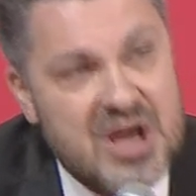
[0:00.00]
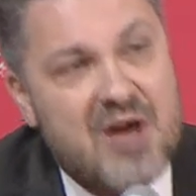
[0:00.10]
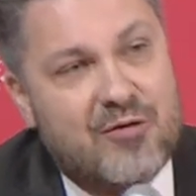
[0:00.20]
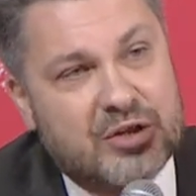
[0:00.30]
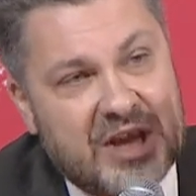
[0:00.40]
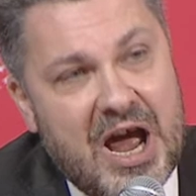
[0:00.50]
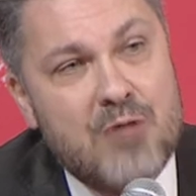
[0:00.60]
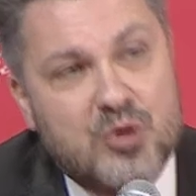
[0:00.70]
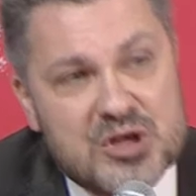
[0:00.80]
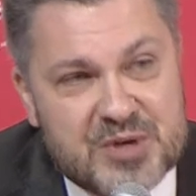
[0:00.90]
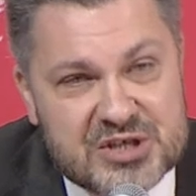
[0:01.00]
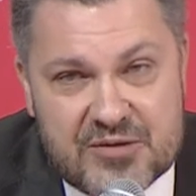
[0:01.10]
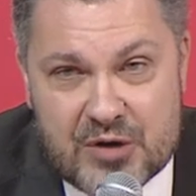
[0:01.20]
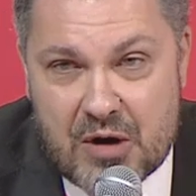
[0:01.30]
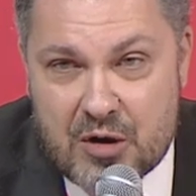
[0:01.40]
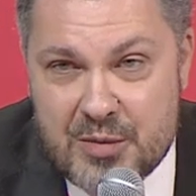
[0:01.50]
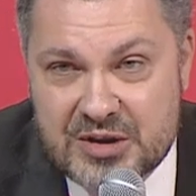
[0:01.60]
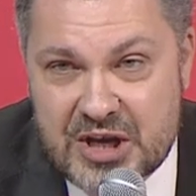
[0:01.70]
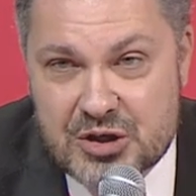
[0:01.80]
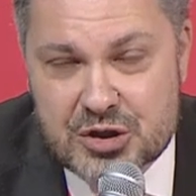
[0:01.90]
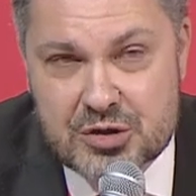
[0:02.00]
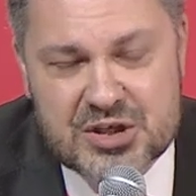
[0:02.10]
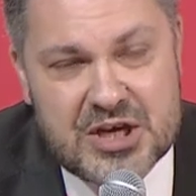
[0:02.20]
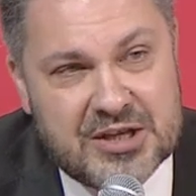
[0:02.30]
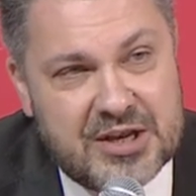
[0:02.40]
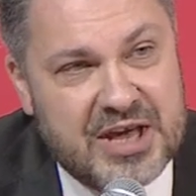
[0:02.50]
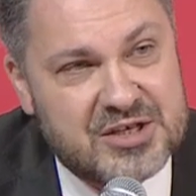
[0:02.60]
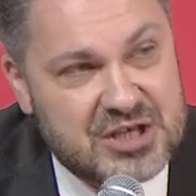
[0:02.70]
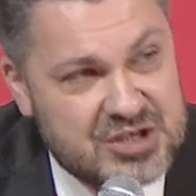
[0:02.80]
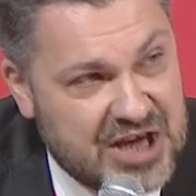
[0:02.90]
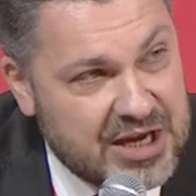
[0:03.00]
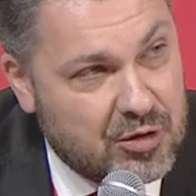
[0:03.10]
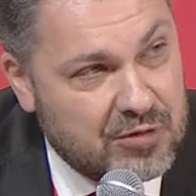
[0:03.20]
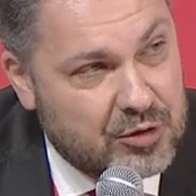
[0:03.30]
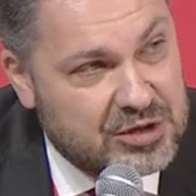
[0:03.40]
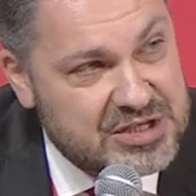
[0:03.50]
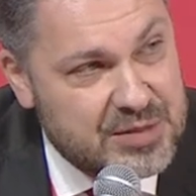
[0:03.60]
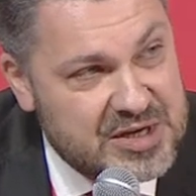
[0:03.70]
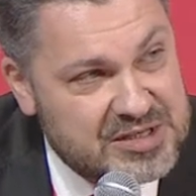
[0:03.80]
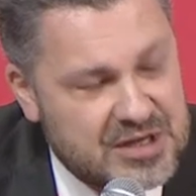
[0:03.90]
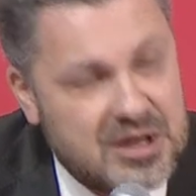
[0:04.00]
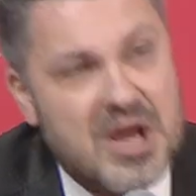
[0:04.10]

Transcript: for the country-specific recommendations in the next cycle for the semester.